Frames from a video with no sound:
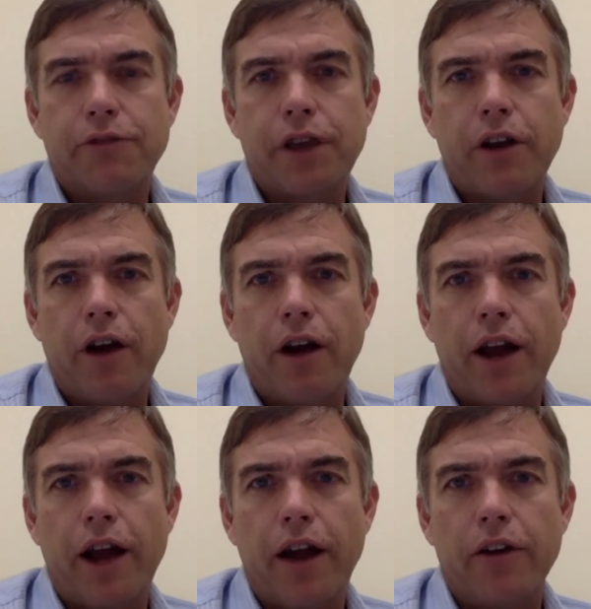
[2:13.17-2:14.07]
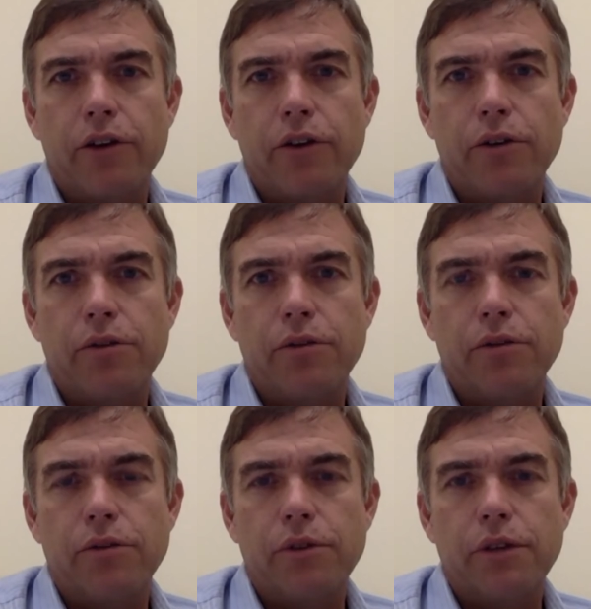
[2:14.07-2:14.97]
figure out how to
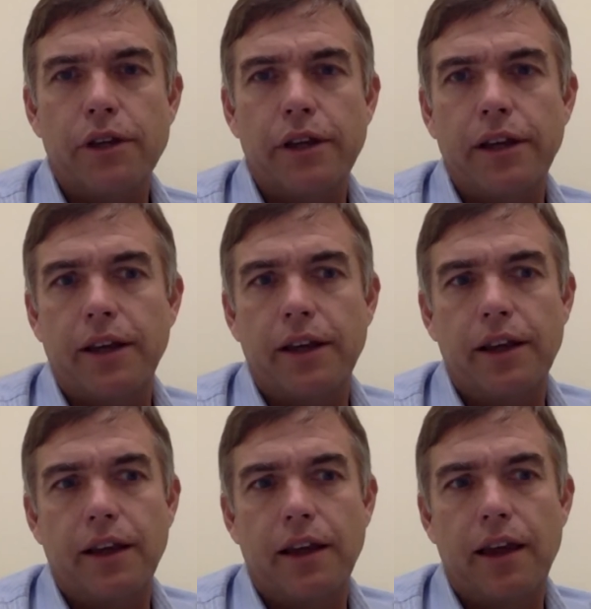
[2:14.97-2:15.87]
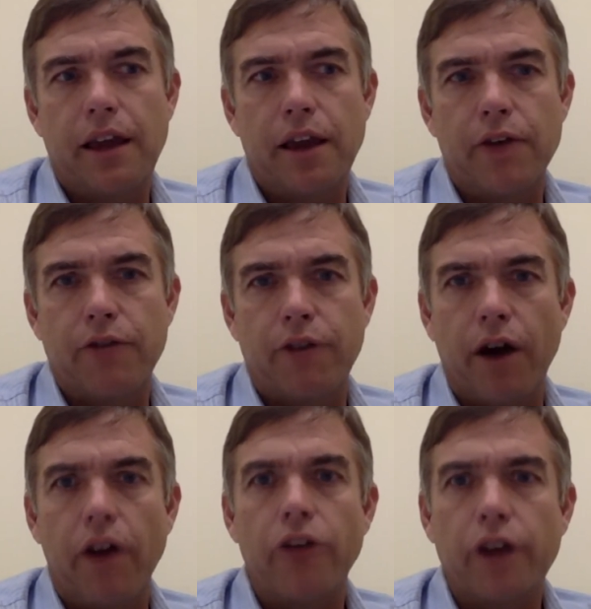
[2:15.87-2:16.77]
really give
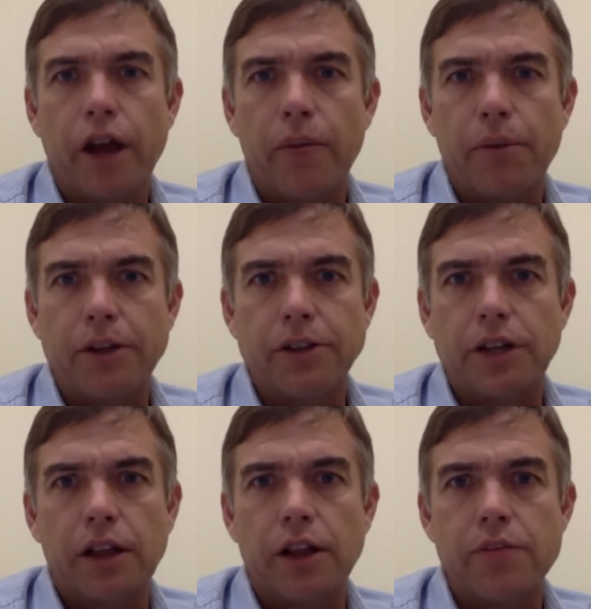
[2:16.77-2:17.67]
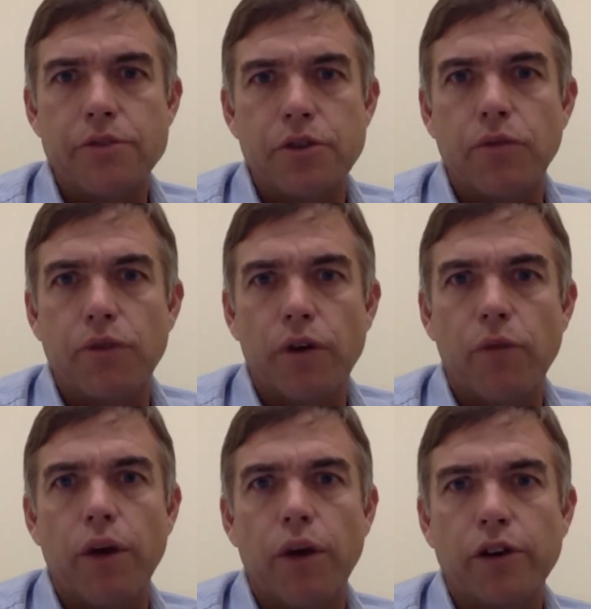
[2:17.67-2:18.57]
other companies a glimpse of
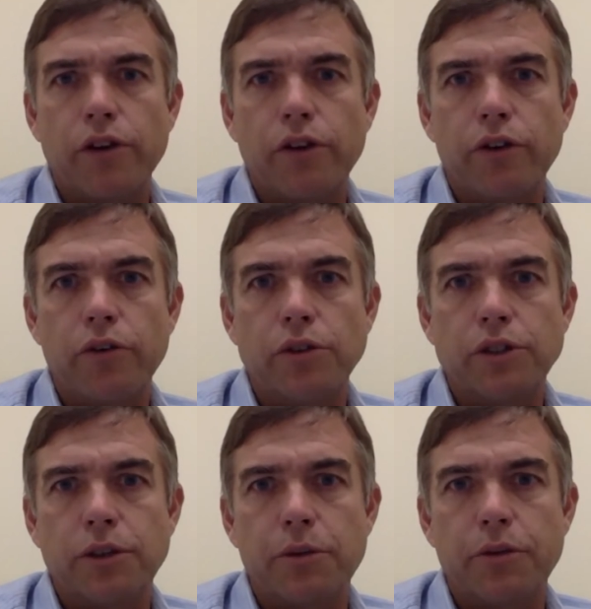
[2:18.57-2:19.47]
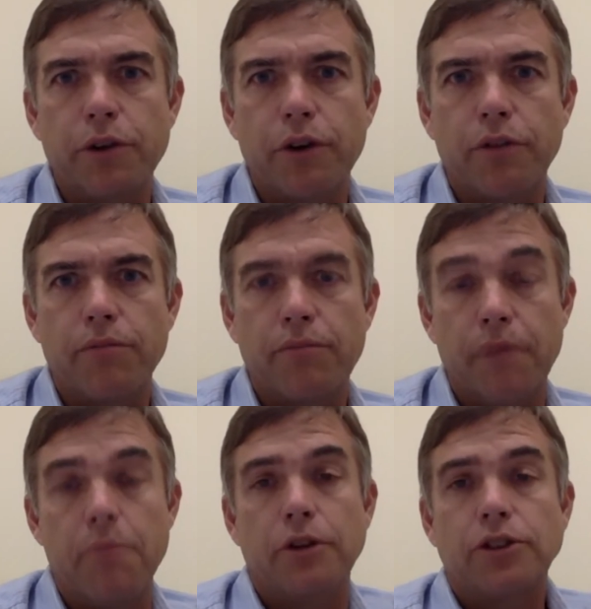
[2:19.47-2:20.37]
what you can do when some of your
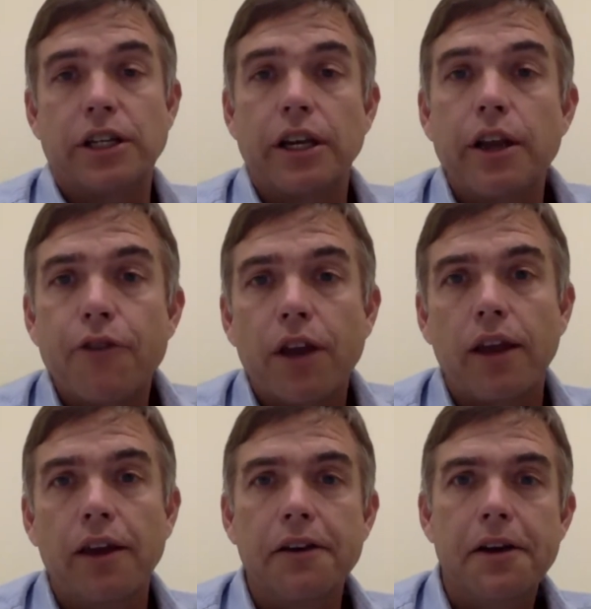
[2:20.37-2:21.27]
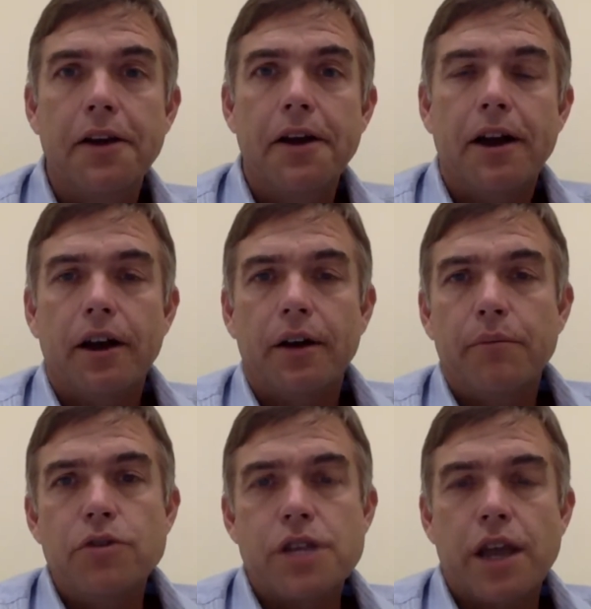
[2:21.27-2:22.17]
maybe most significant
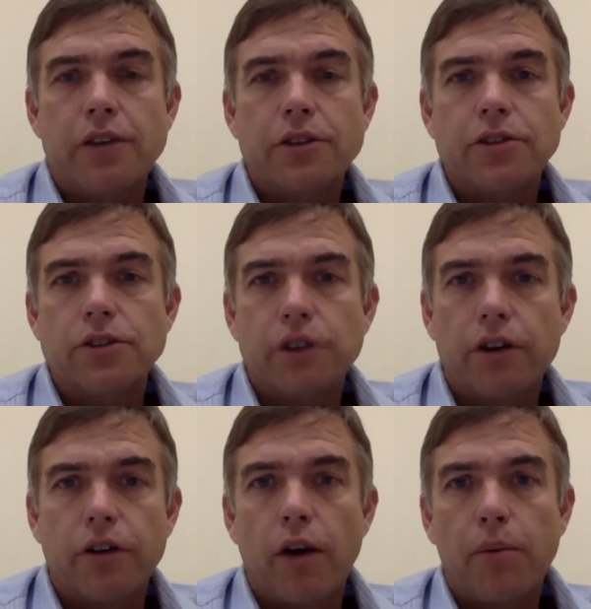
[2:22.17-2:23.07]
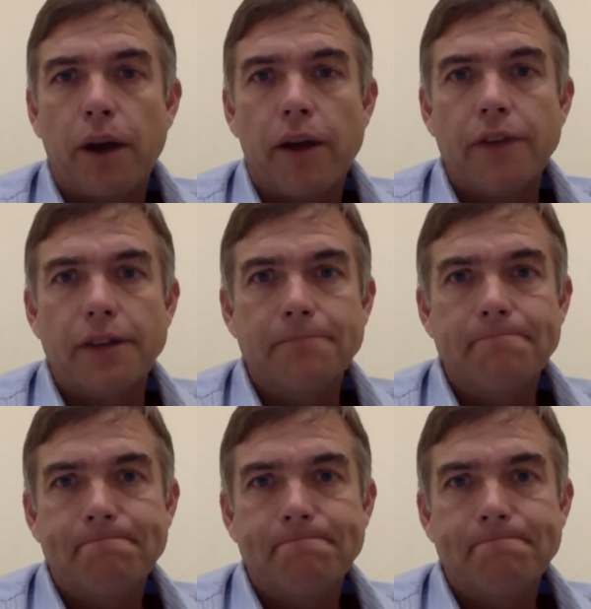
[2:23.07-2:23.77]
use cases are private.